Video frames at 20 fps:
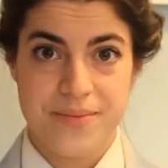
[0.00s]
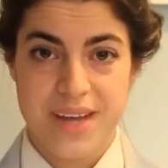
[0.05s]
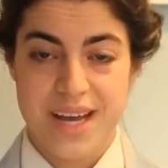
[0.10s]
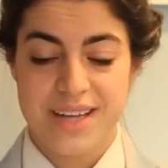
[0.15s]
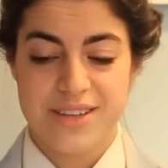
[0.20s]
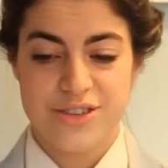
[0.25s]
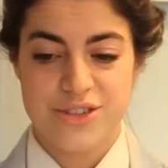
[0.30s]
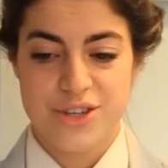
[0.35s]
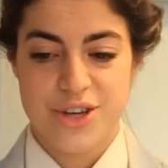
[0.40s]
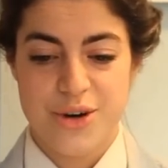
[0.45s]

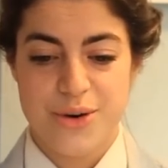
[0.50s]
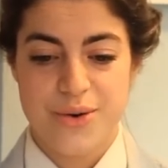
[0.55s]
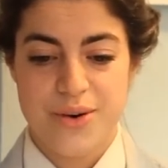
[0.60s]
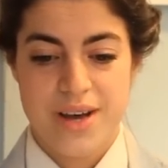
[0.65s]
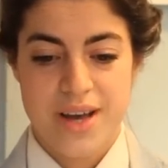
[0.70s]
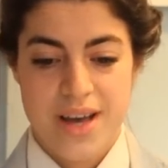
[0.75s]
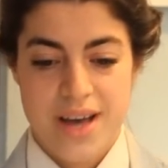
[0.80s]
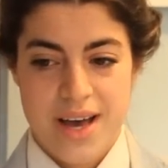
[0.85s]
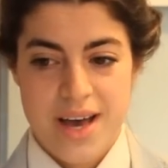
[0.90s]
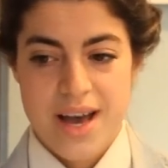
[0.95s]
And so,
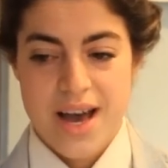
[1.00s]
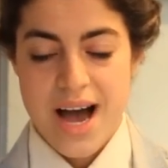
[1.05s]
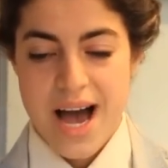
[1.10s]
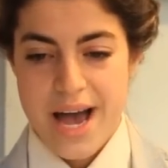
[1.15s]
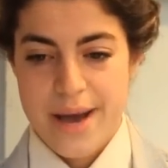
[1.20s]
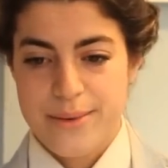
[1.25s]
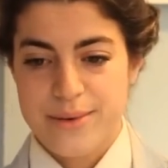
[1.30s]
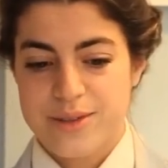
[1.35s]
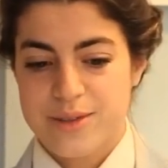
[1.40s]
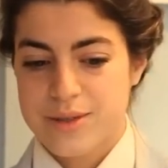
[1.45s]

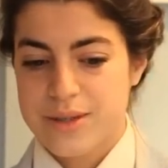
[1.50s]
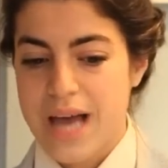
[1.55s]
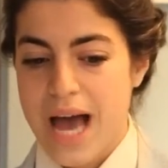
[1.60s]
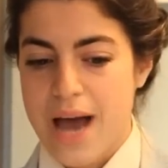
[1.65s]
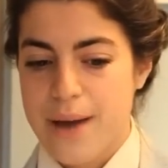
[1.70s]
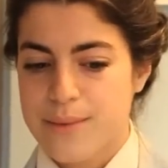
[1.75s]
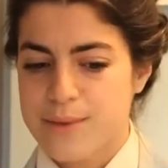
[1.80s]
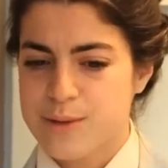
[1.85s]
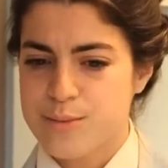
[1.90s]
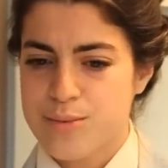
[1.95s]
I was
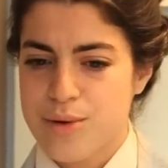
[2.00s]
I was